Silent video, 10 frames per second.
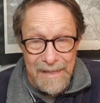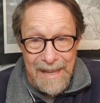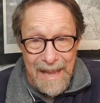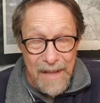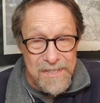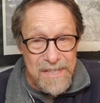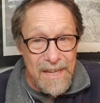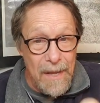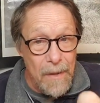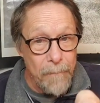And
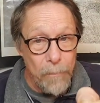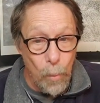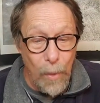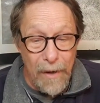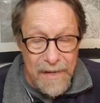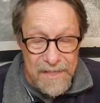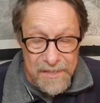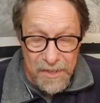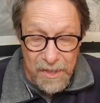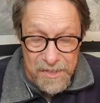see, where his
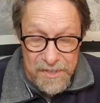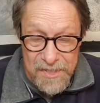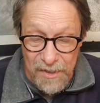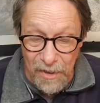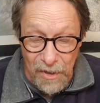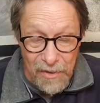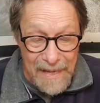concern